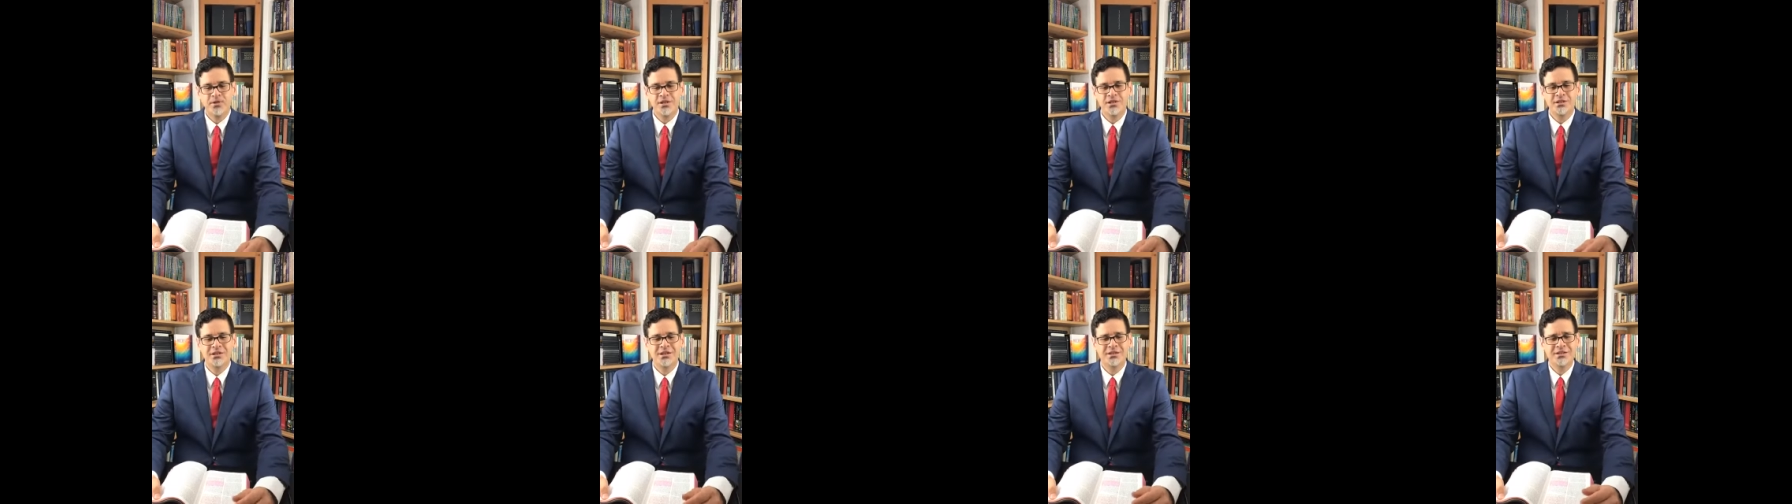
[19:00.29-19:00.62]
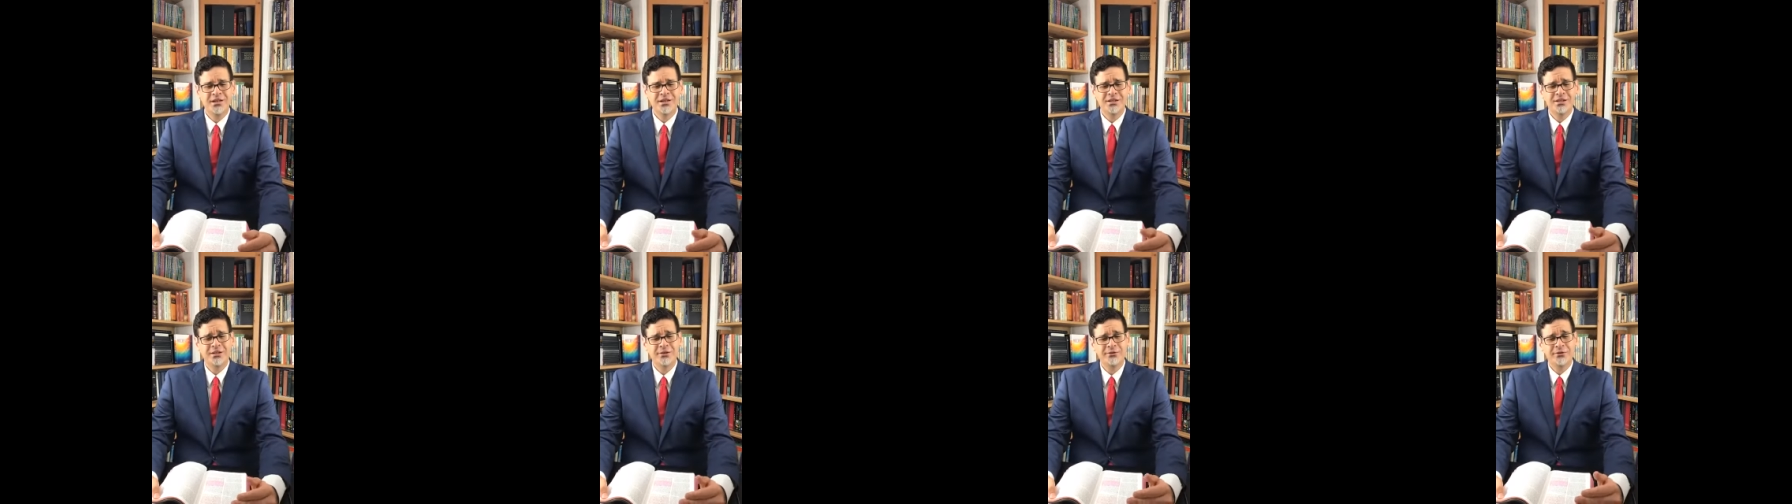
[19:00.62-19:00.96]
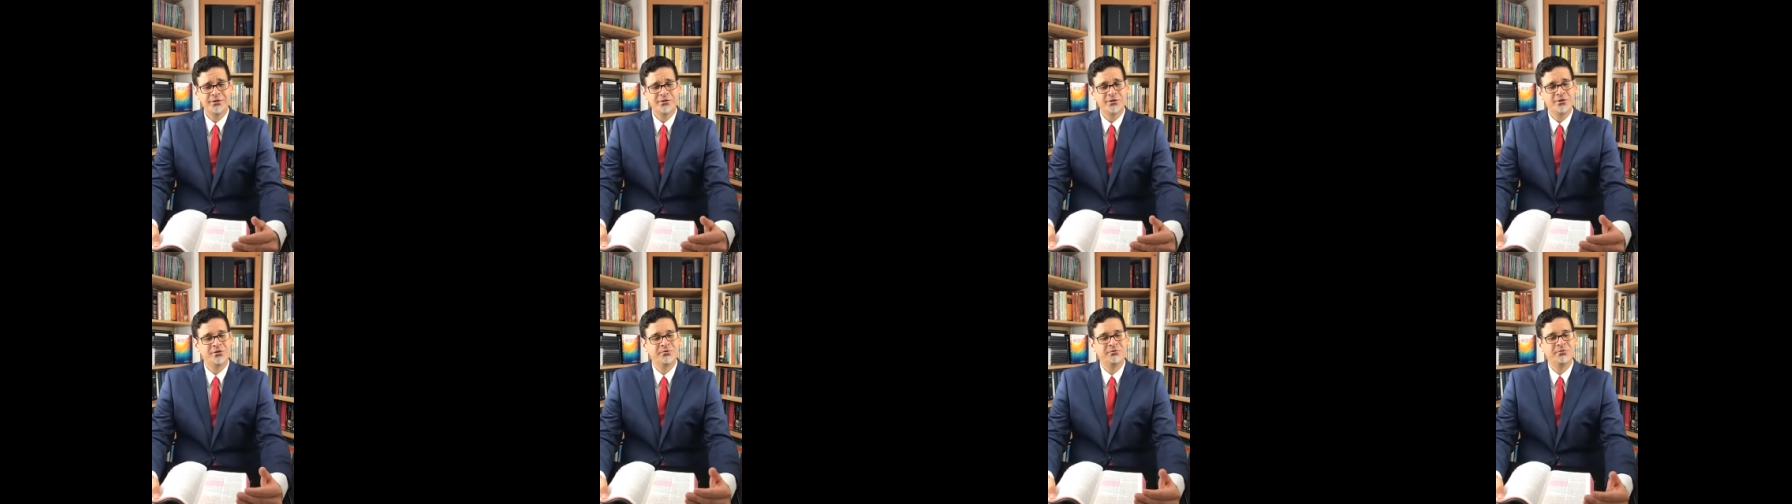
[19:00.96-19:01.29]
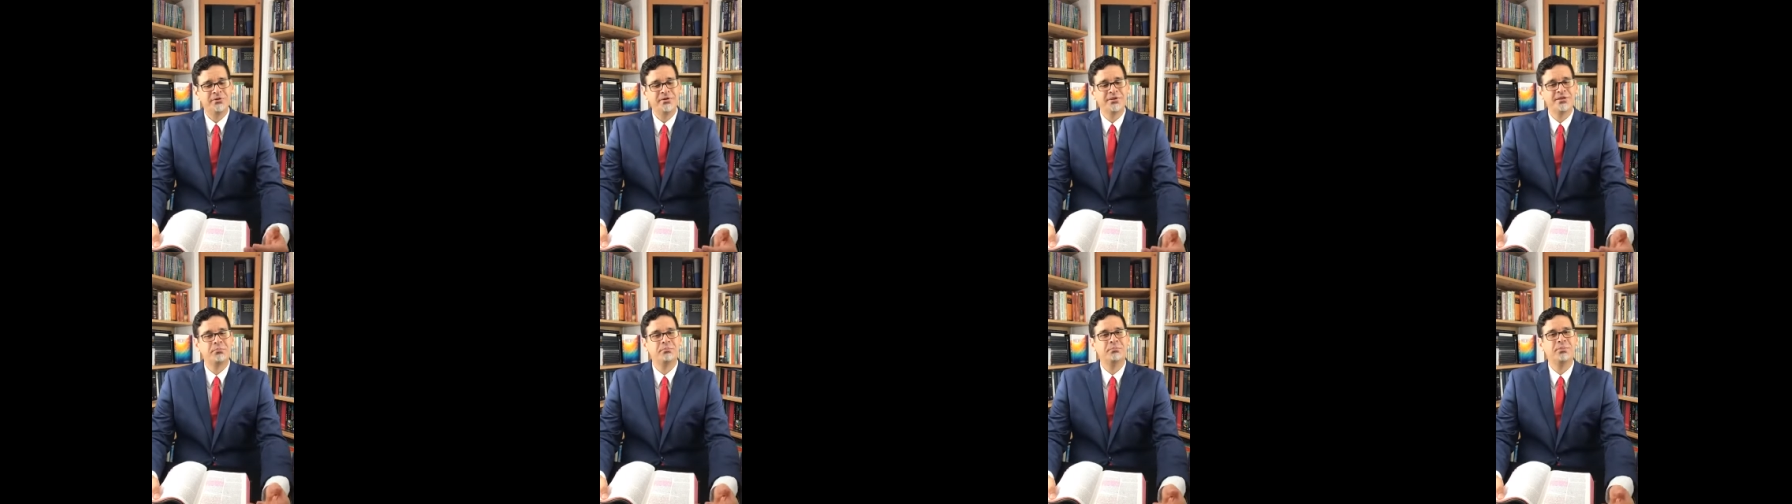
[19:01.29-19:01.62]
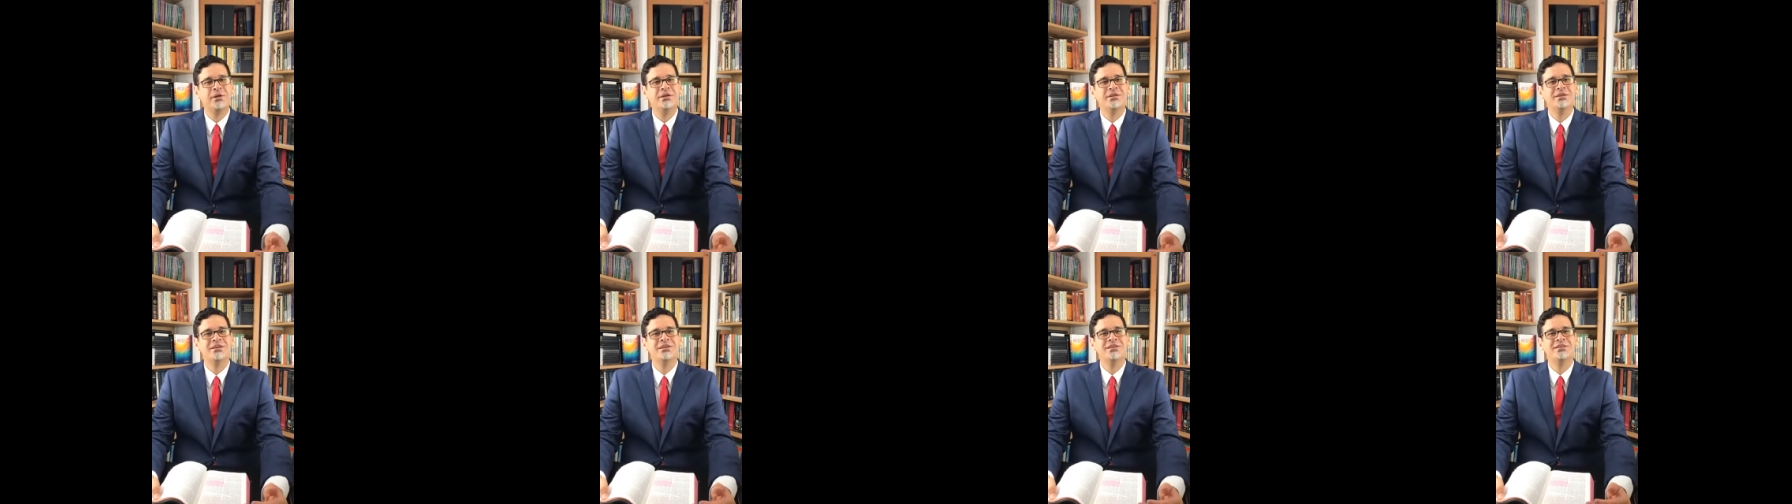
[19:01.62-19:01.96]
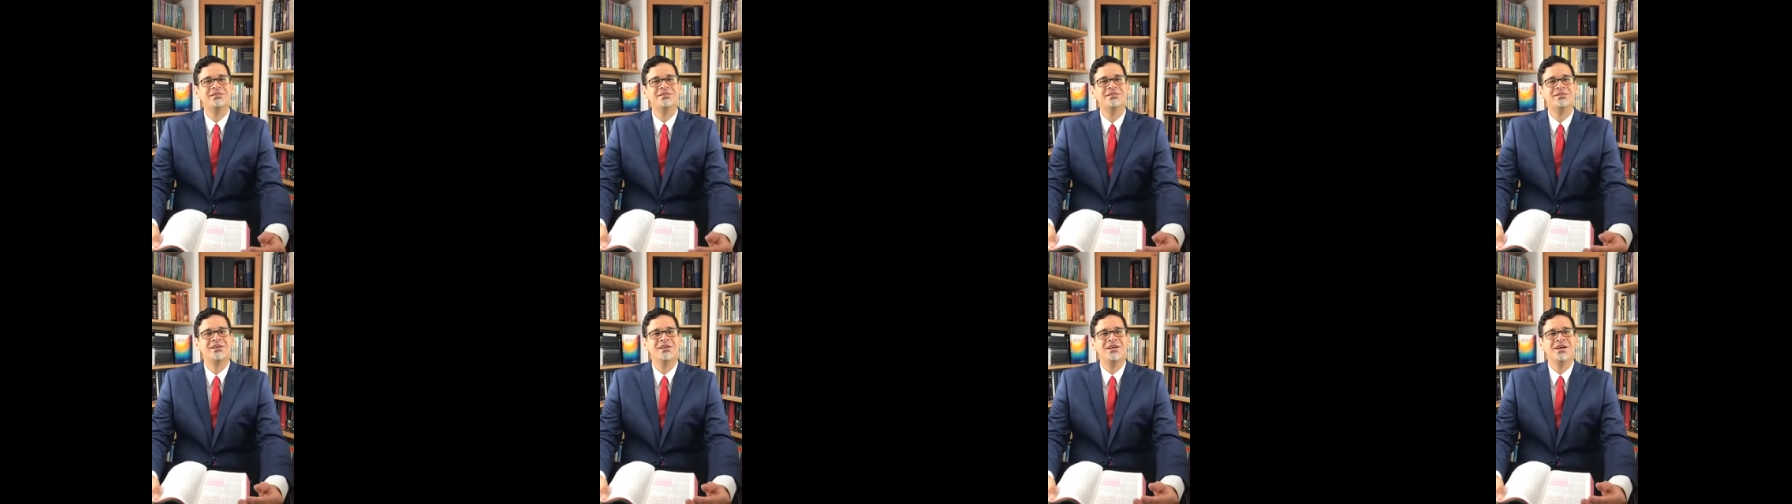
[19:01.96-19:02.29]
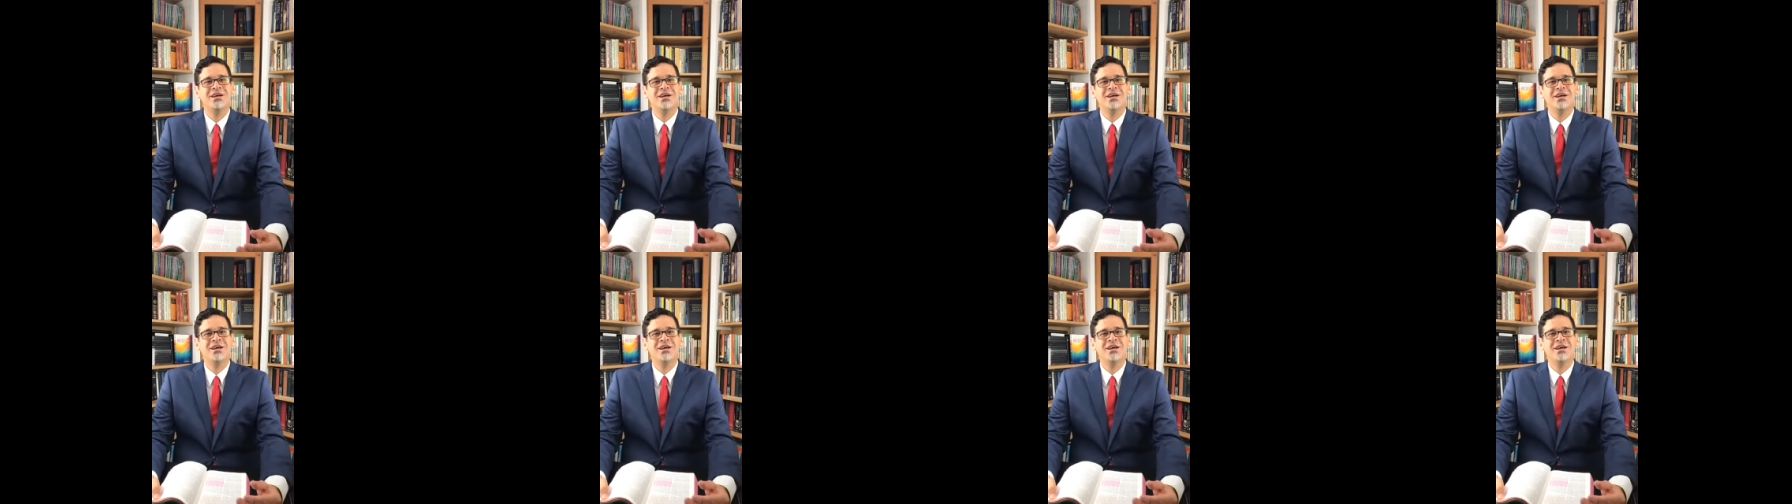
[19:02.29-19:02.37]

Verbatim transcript: The Declaration of Independence